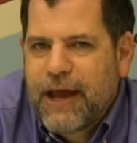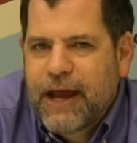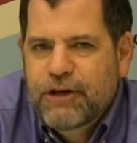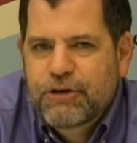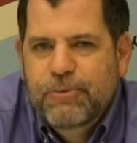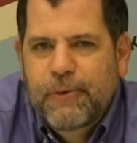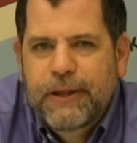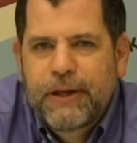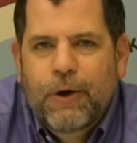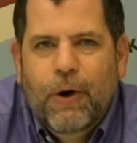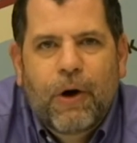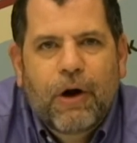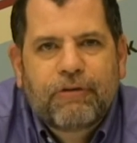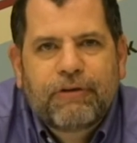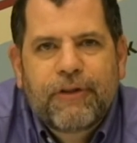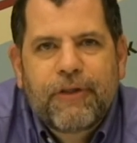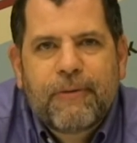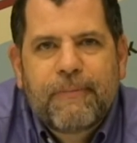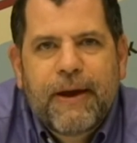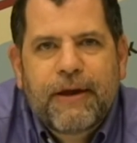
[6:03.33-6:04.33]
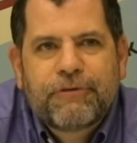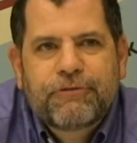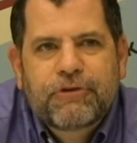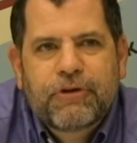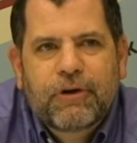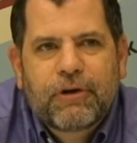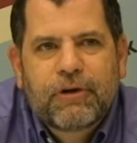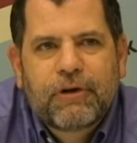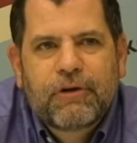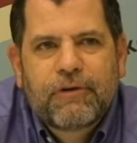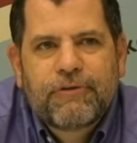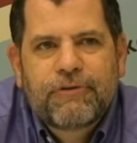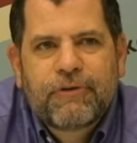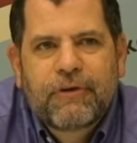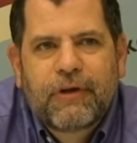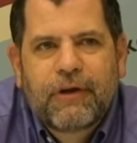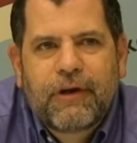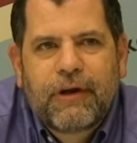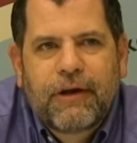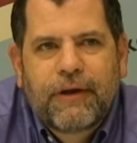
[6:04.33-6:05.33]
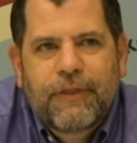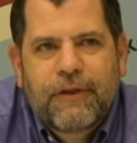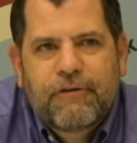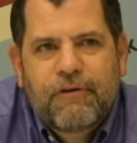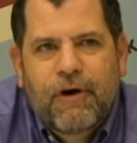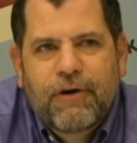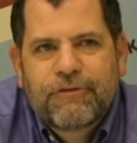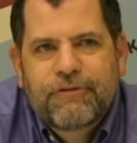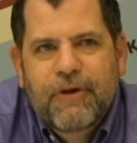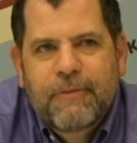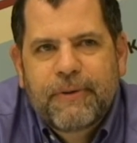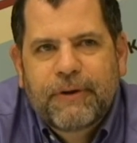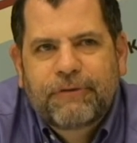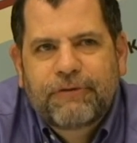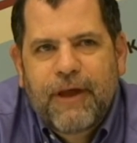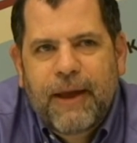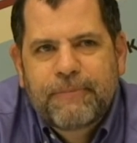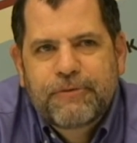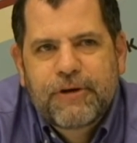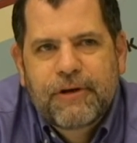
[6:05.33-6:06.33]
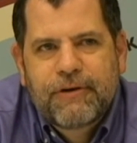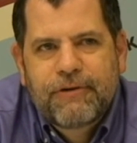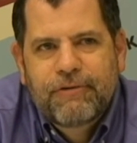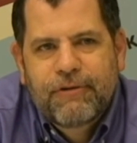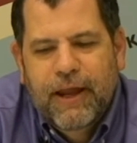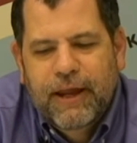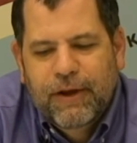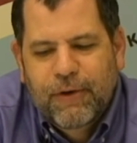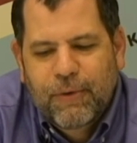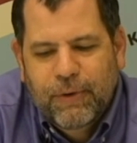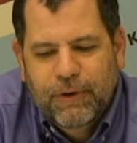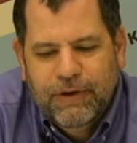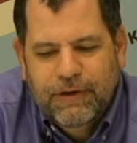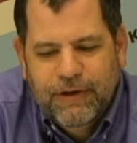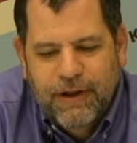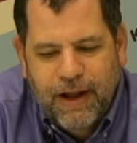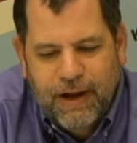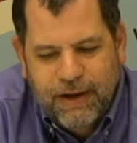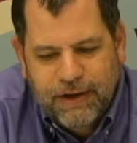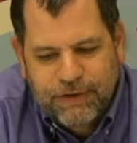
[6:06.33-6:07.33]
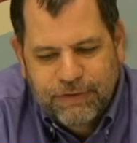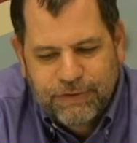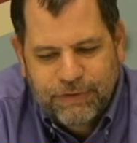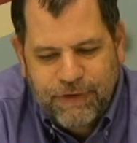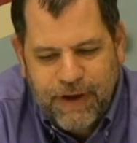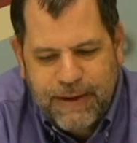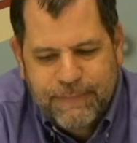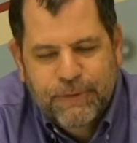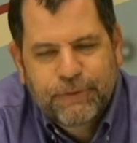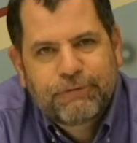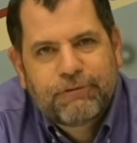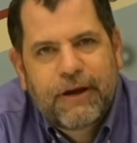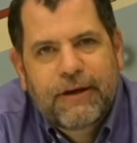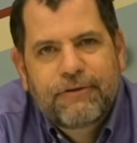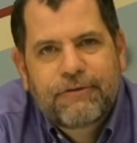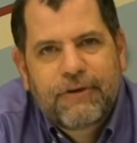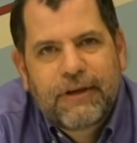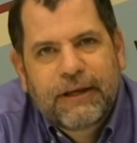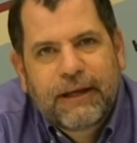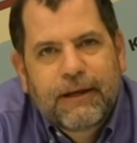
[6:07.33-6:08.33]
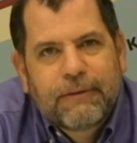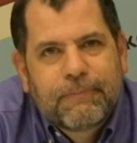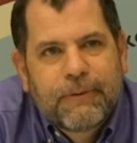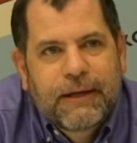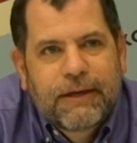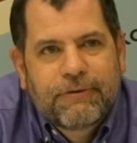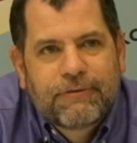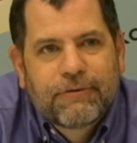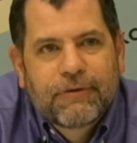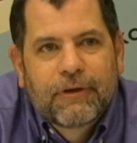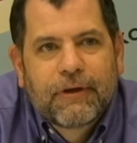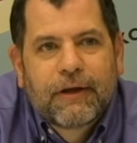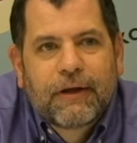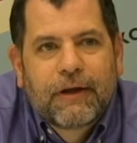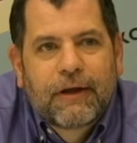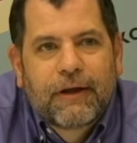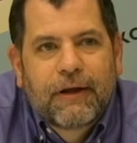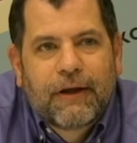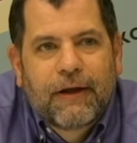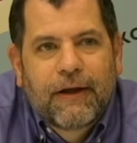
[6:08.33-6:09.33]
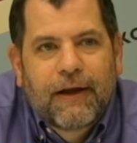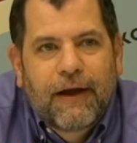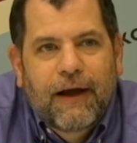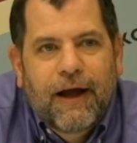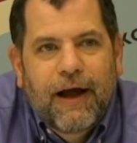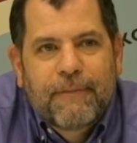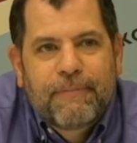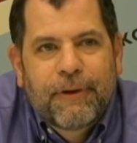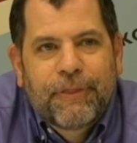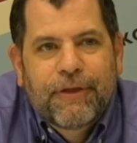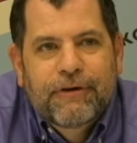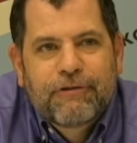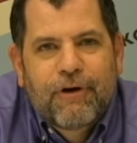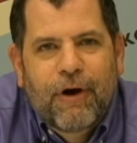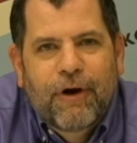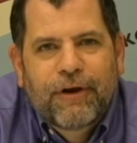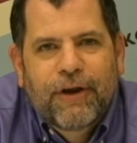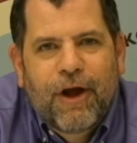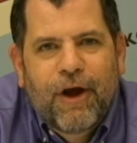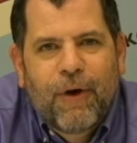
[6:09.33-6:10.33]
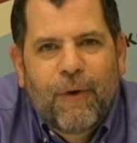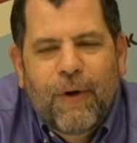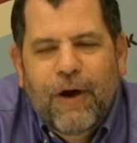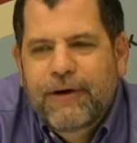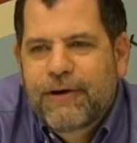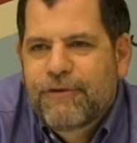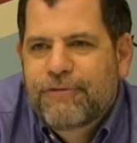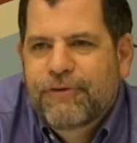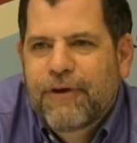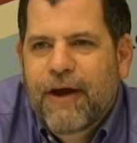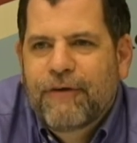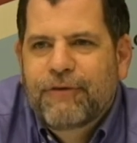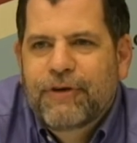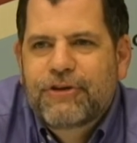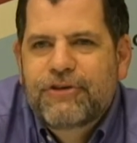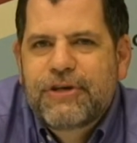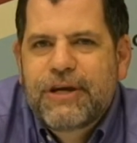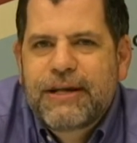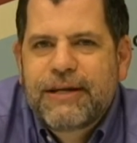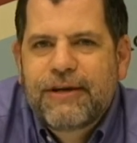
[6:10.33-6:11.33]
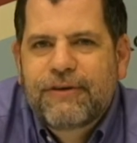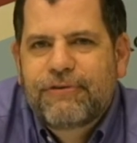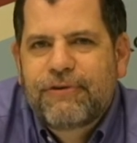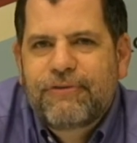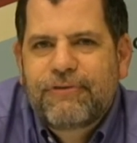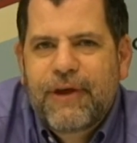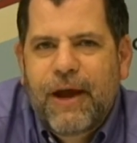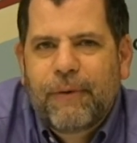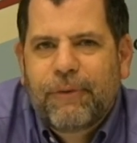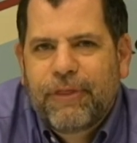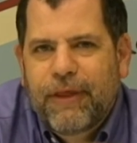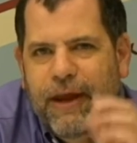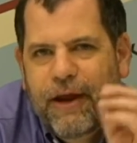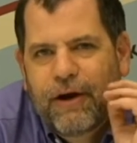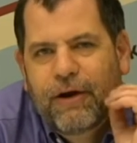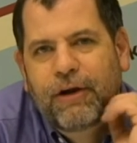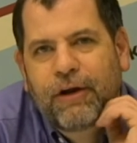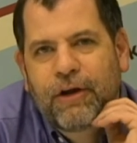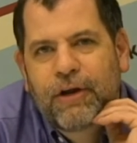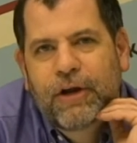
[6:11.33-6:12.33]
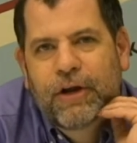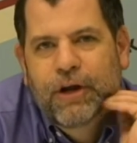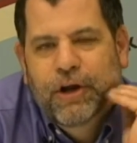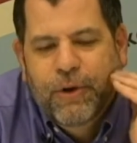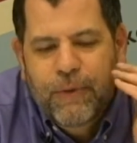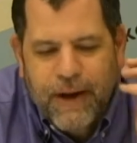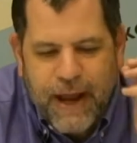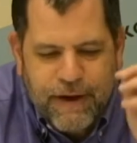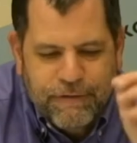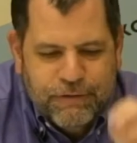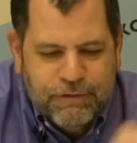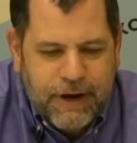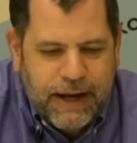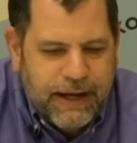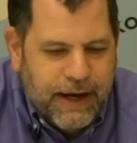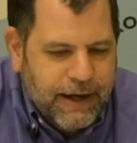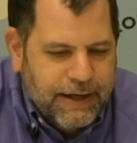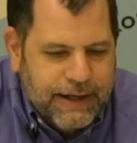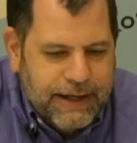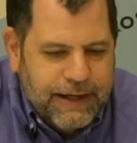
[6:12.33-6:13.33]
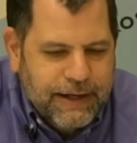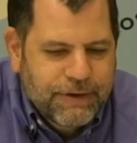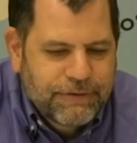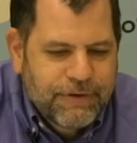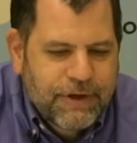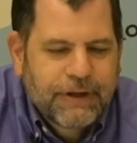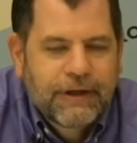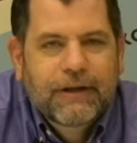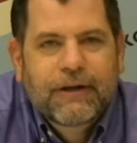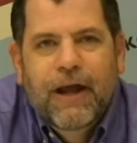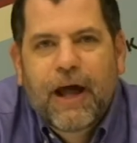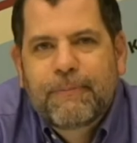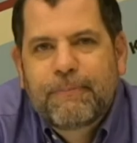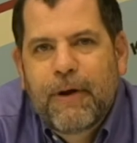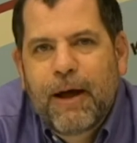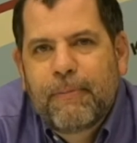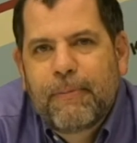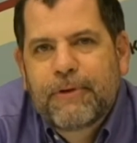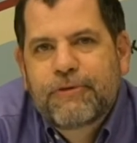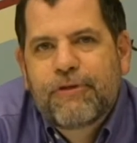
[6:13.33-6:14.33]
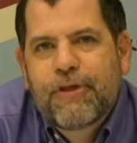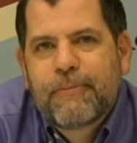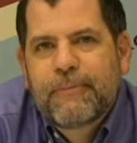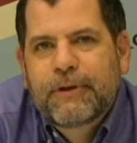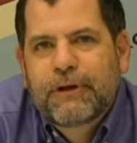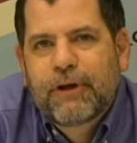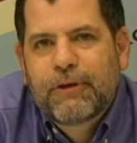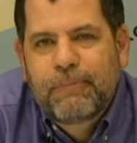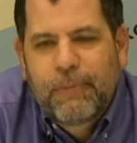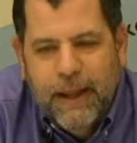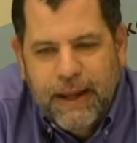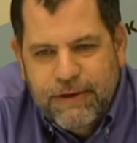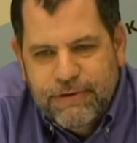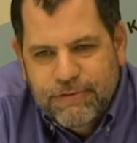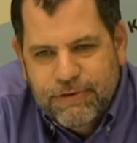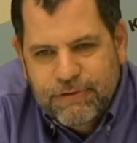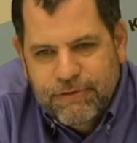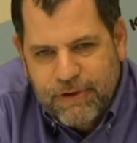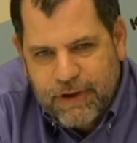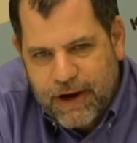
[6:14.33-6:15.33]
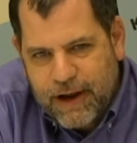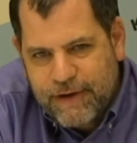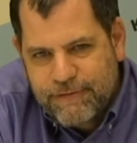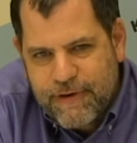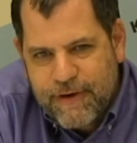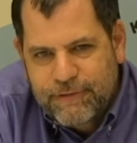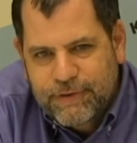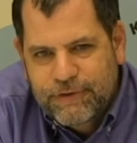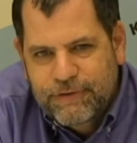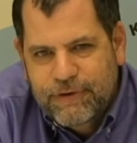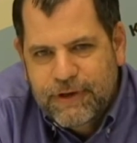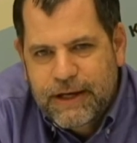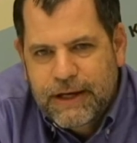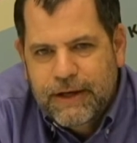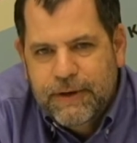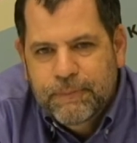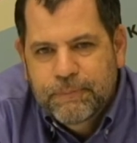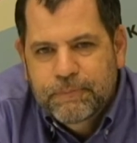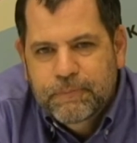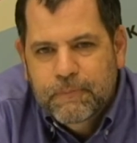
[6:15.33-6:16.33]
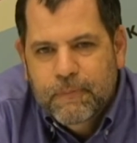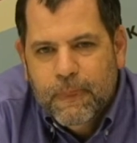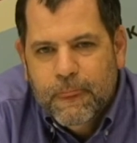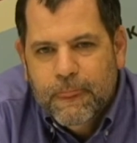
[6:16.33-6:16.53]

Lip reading: actually are in the best journals. There are some exceptions, like Gordon Tullock's famous rent-seeking piece, but there are no undiscovered geniuses out there who have great ideas and cannot publish them in good places that I've ever seen.